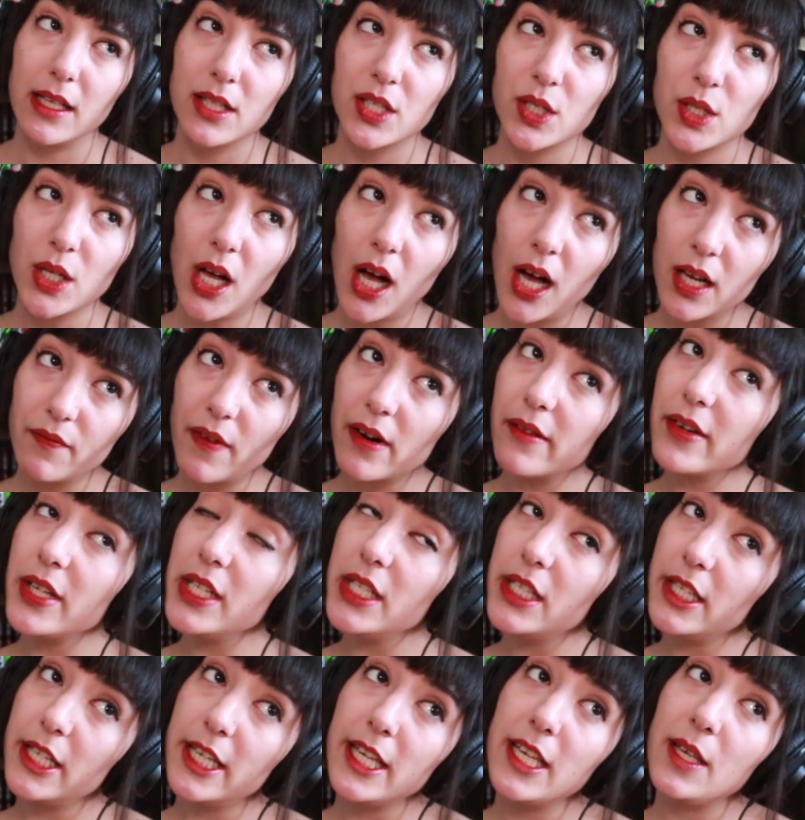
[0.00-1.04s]
it's not
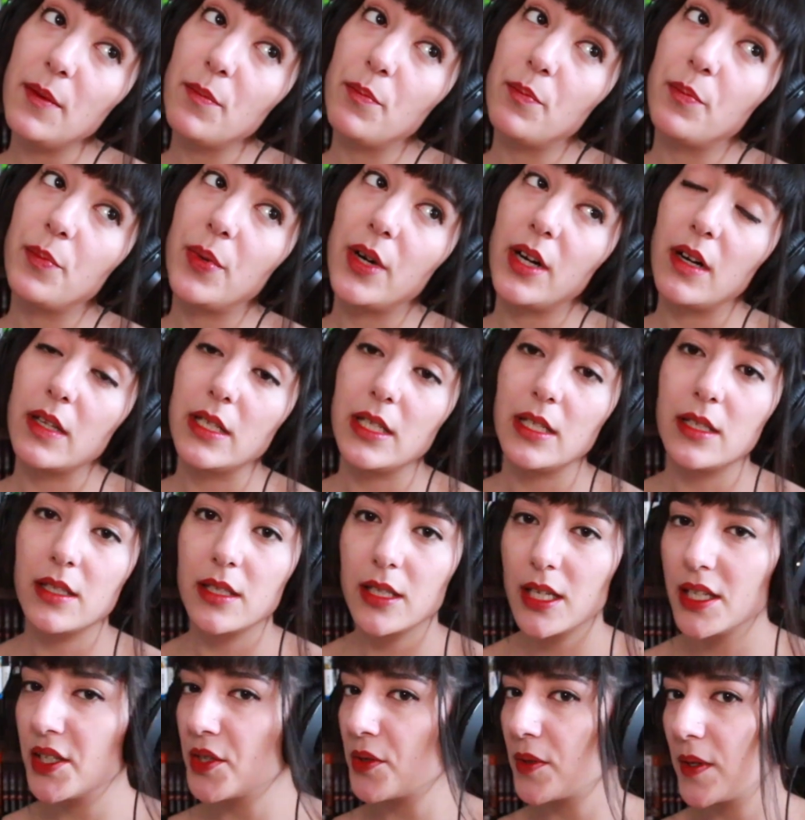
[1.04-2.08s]
very deep, but
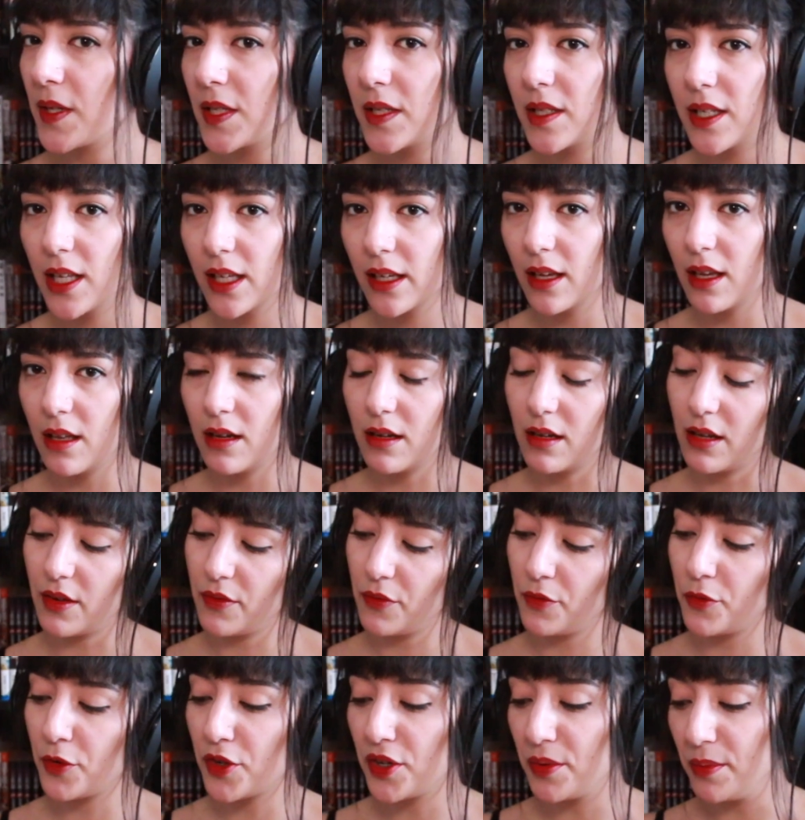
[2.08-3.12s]
it's interesting
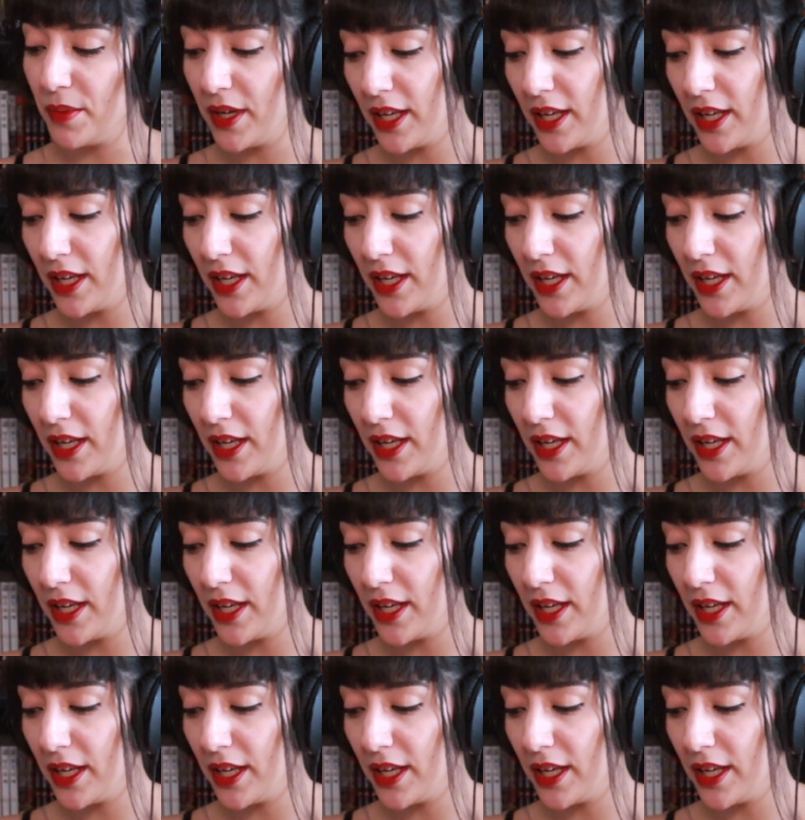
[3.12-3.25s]
enough for